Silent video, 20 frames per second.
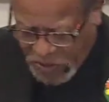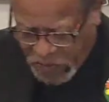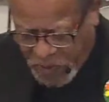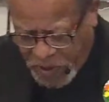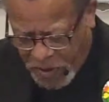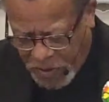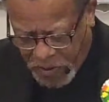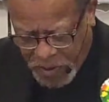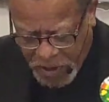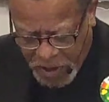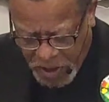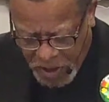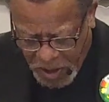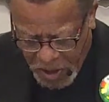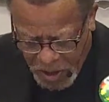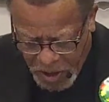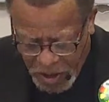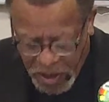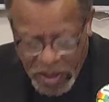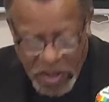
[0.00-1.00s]
We don't need
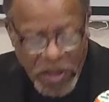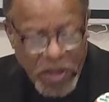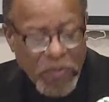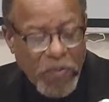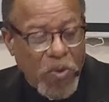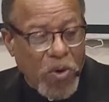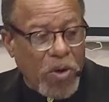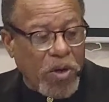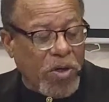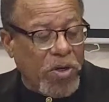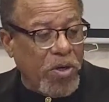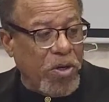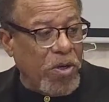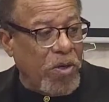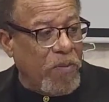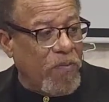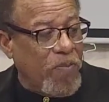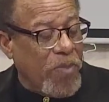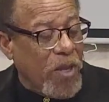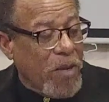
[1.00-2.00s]
any more
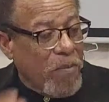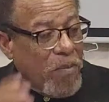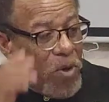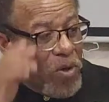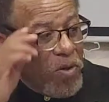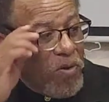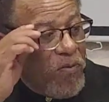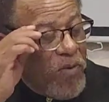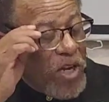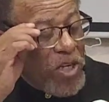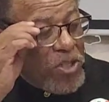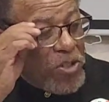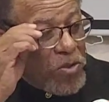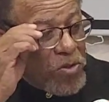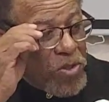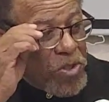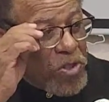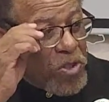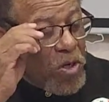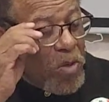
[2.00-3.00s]
good
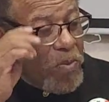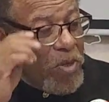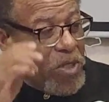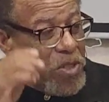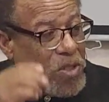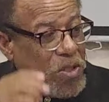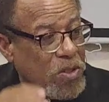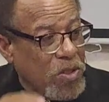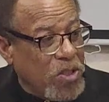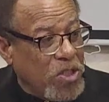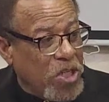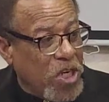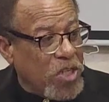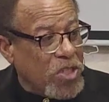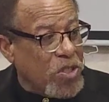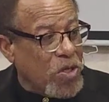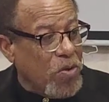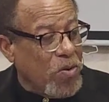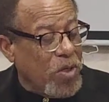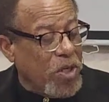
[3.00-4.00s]
motivational sermons,
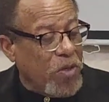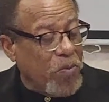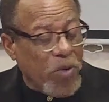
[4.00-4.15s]
just only.